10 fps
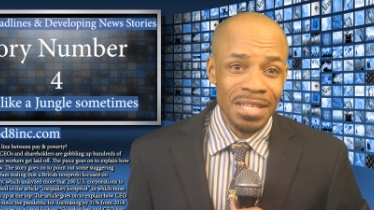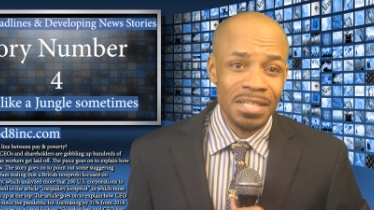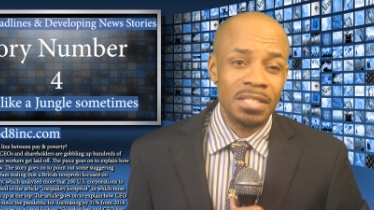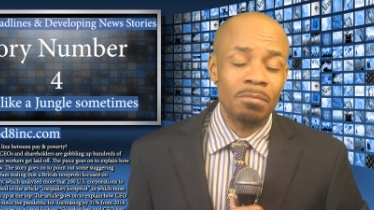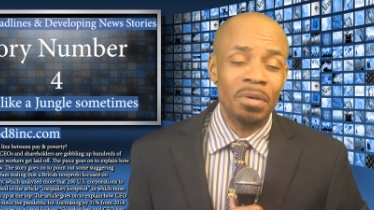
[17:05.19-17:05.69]

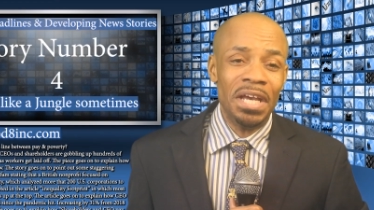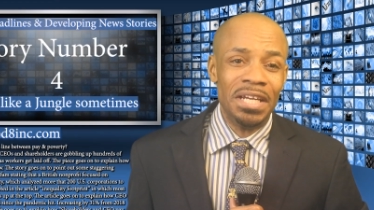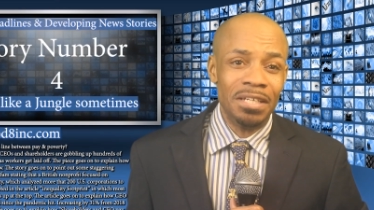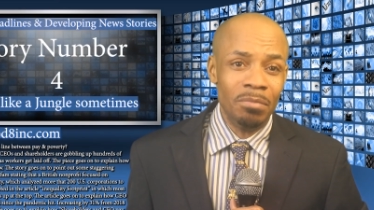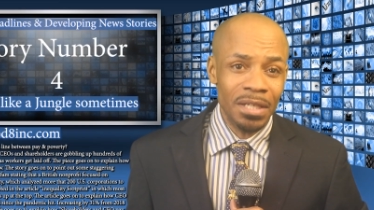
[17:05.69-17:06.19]
since the
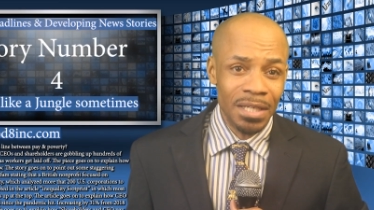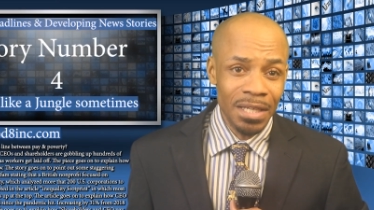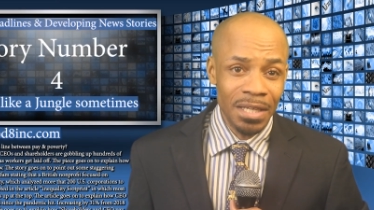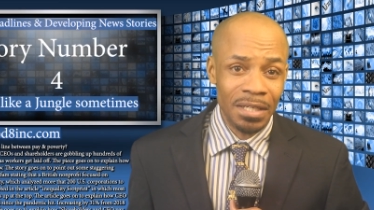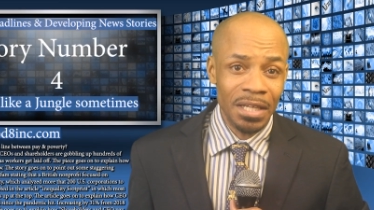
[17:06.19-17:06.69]
pandemic
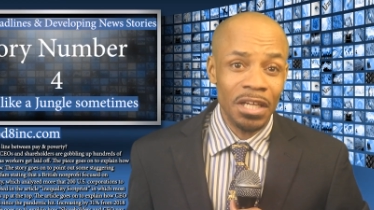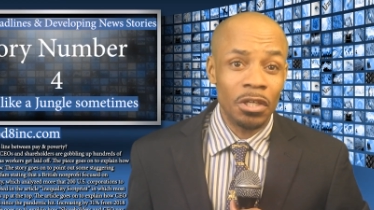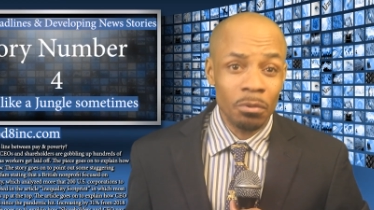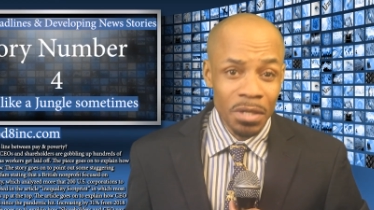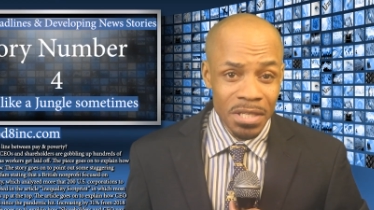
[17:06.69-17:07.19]
hit,
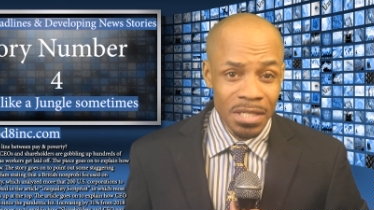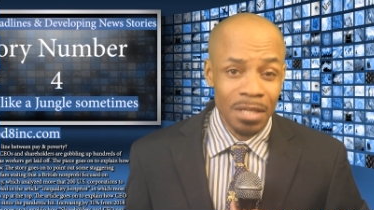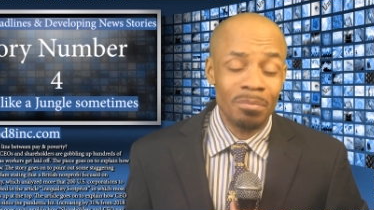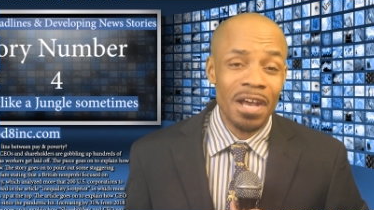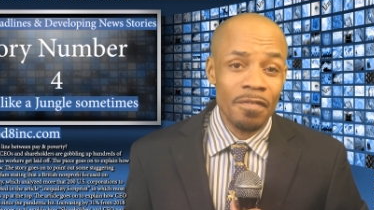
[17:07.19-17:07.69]

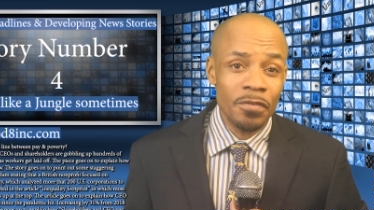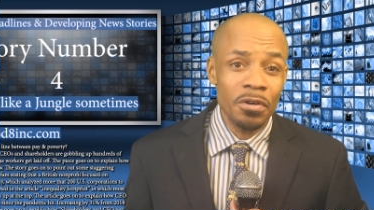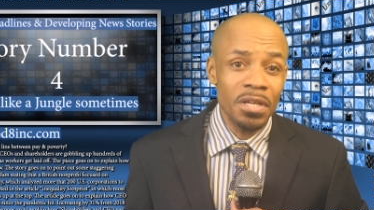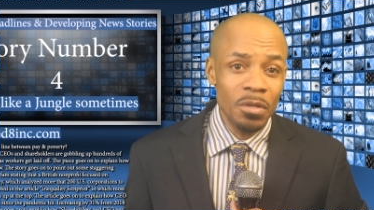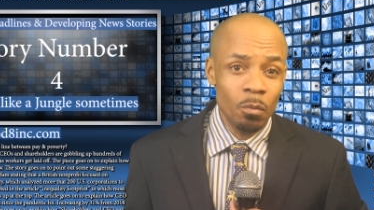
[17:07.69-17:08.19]
increasing by
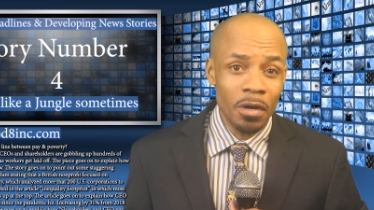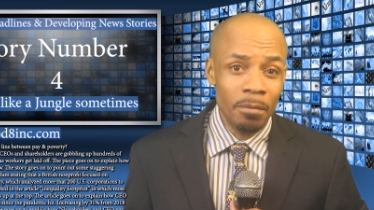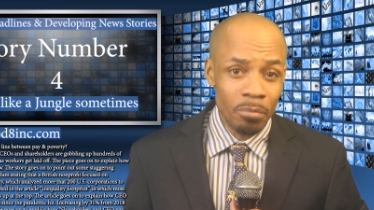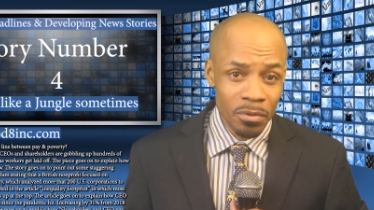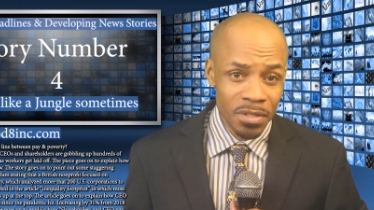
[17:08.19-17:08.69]
31
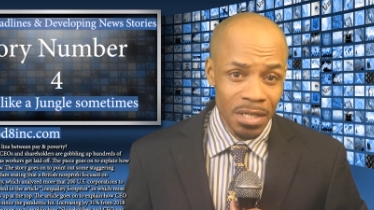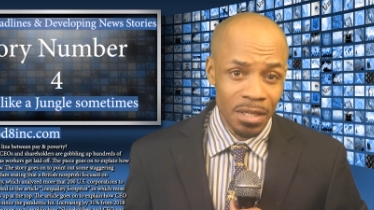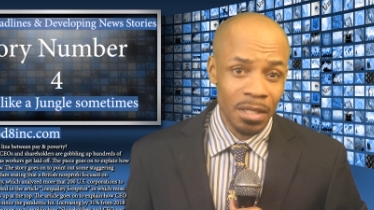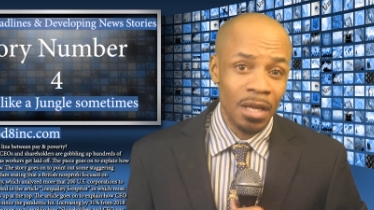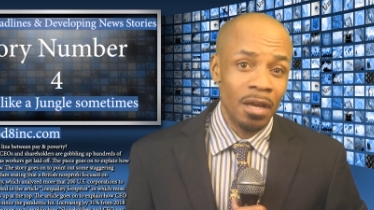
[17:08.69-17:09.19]

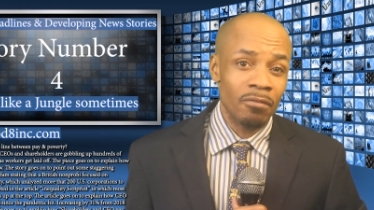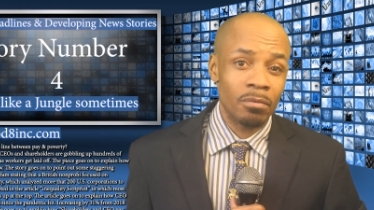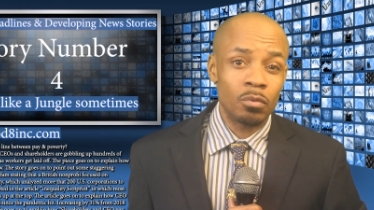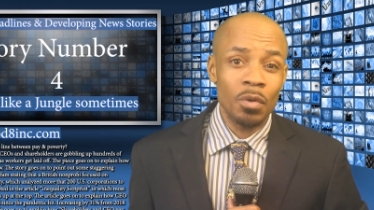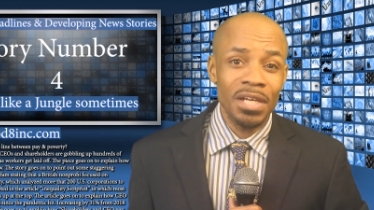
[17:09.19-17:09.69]
percent
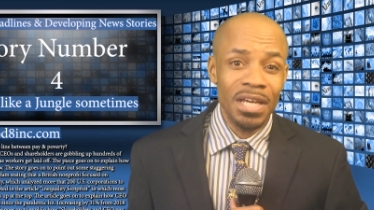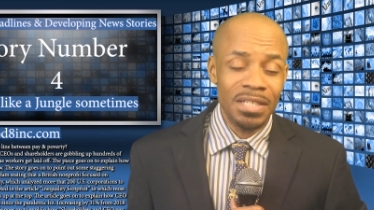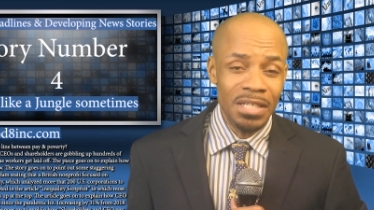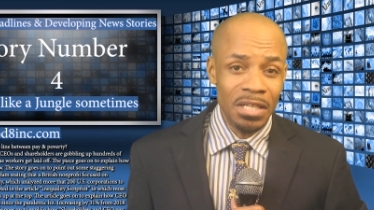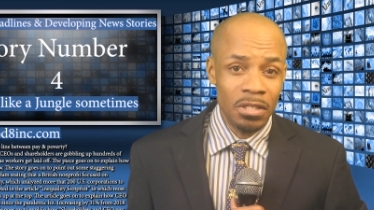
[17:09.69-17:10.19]
from
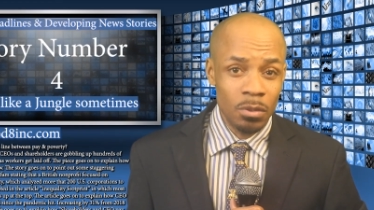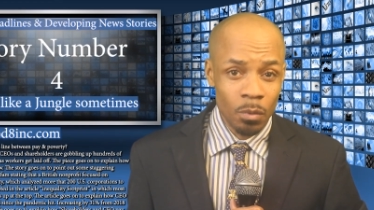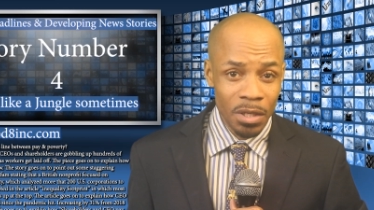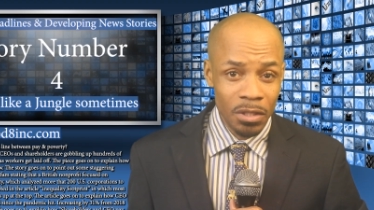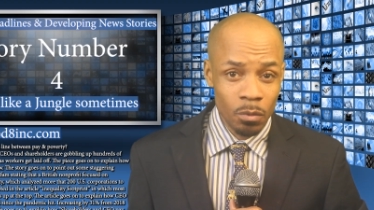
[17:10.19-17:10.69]
2018 to
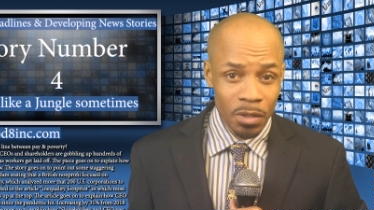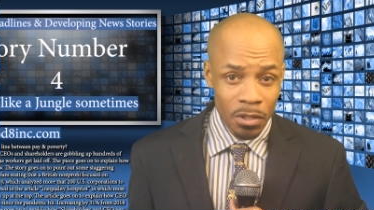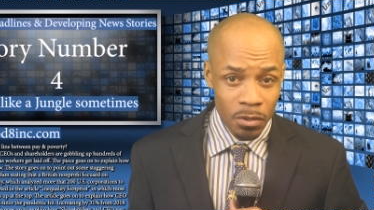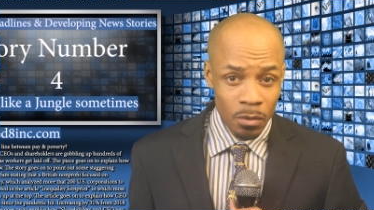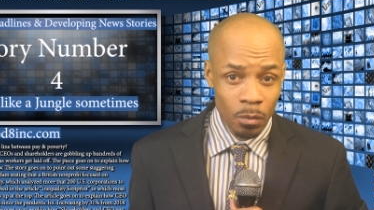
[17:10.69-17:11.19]

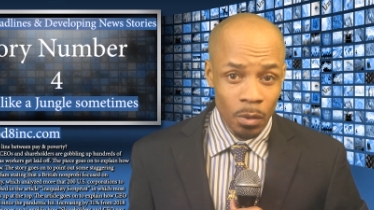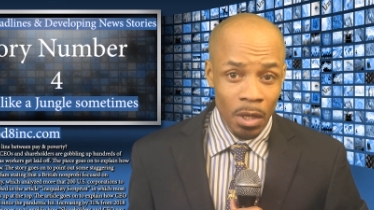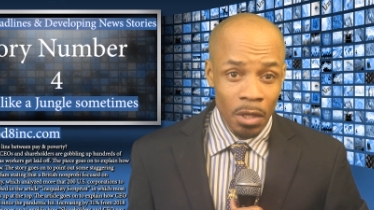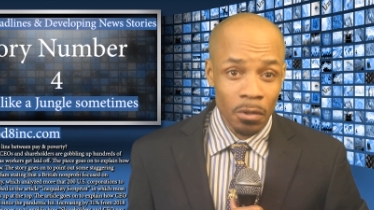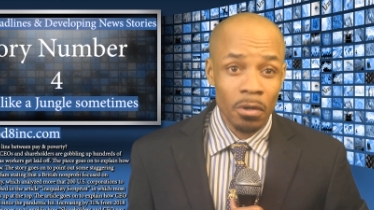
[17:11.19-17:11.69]
2022.
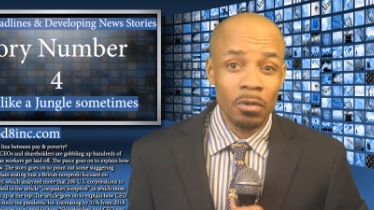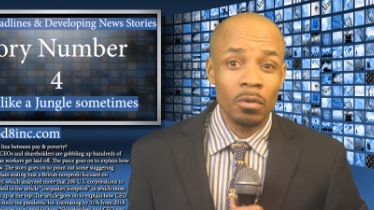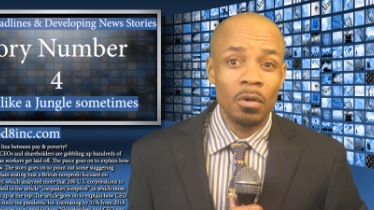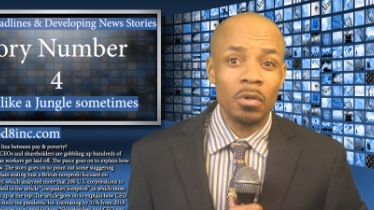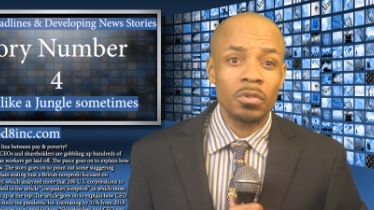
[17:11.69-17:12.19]
The article
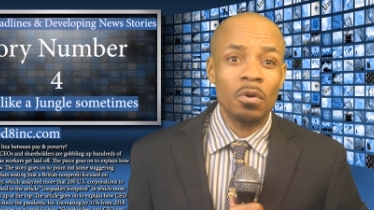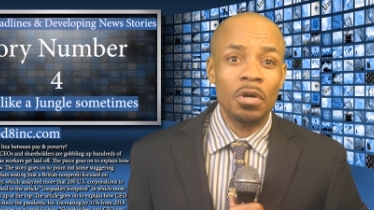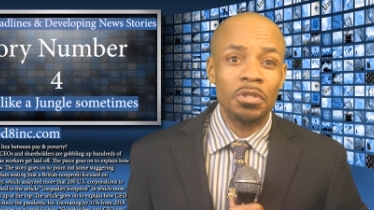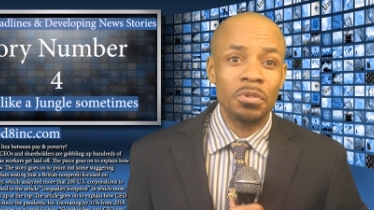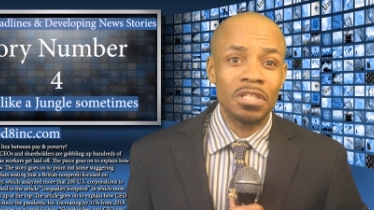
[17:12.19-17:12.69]
goes
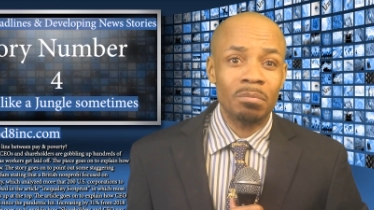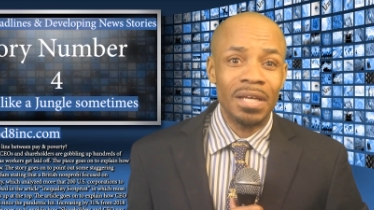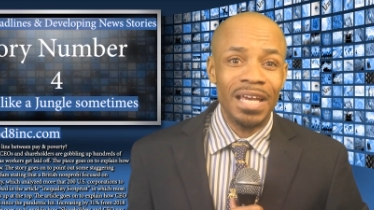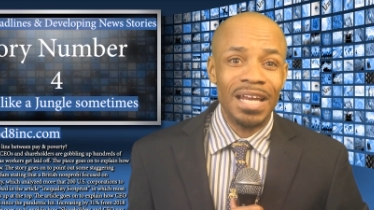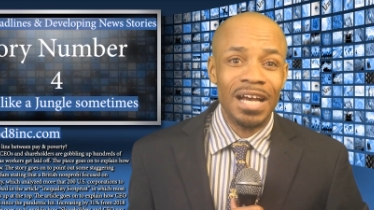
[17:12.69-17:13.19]
on to
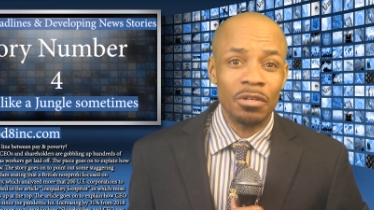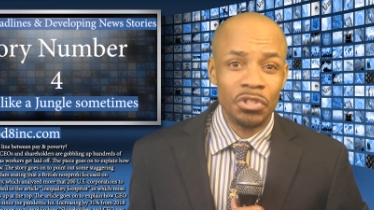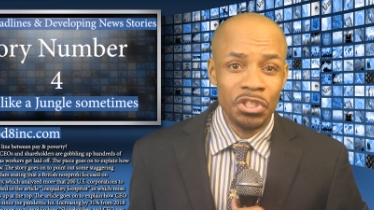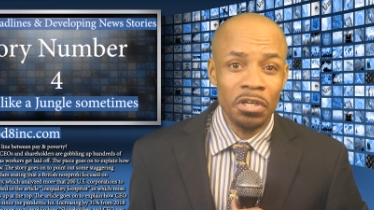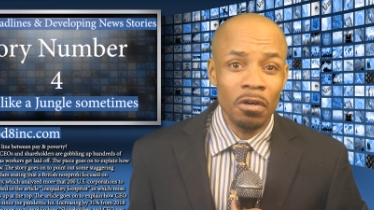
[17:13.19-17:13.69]
explain how
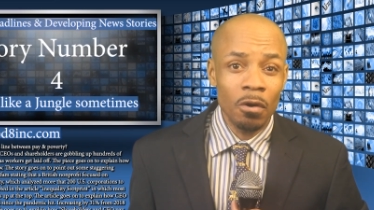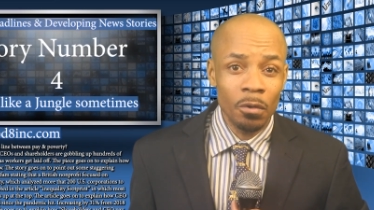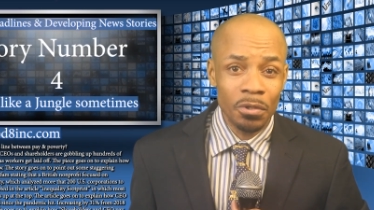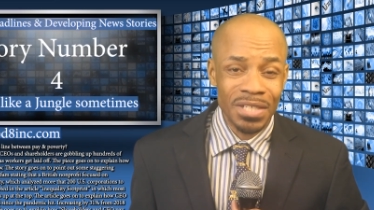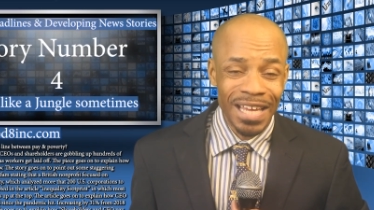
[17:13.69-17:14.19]

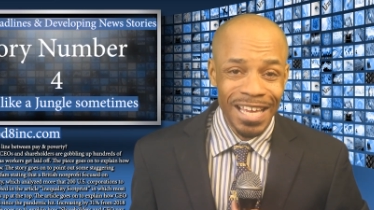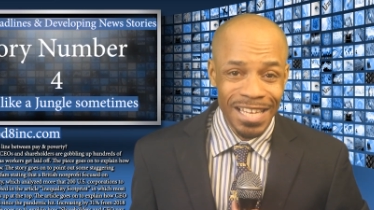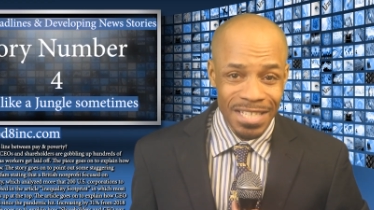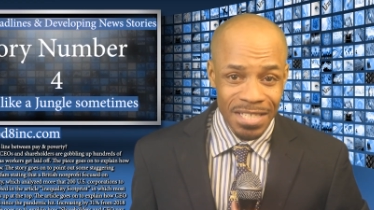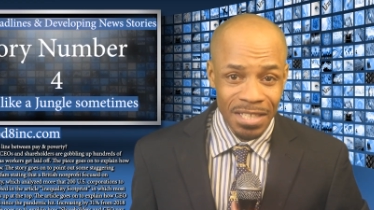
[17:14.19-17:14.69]
shareholders
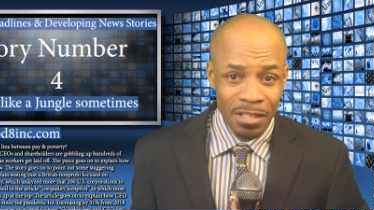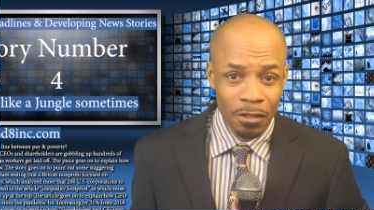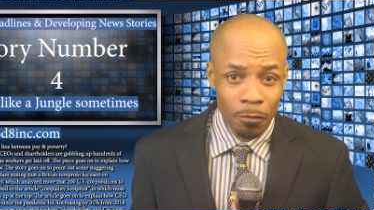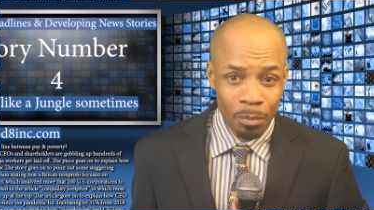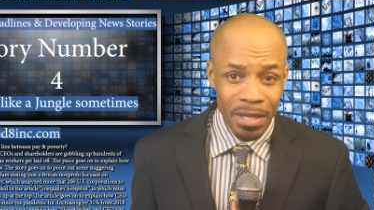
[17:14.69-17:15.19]
and
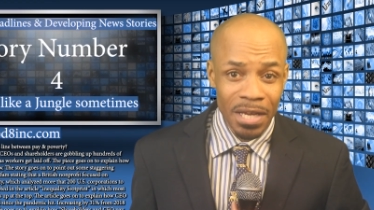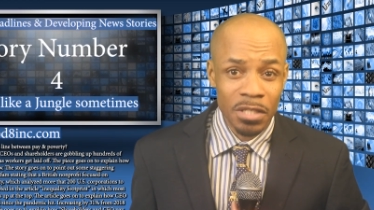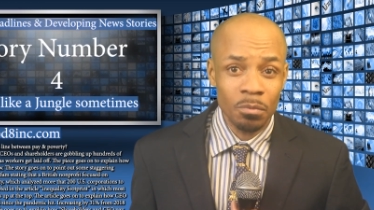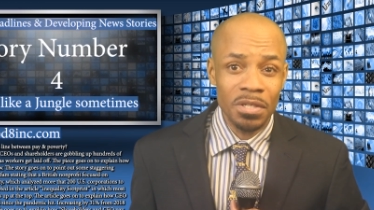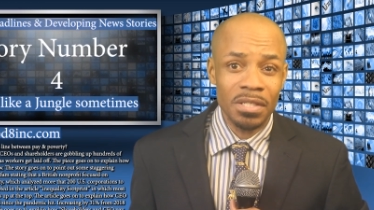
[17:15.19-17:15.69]
CEO pay
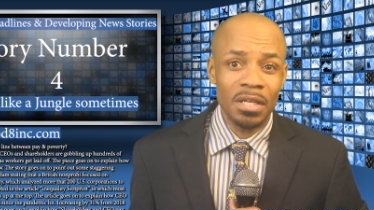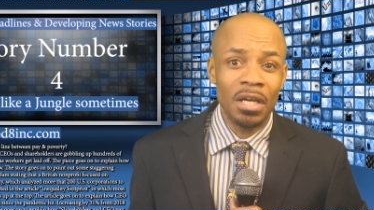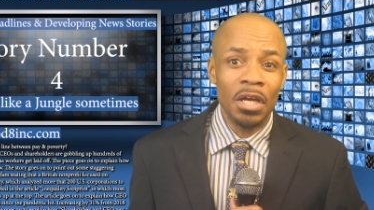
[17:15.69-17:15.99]
has risen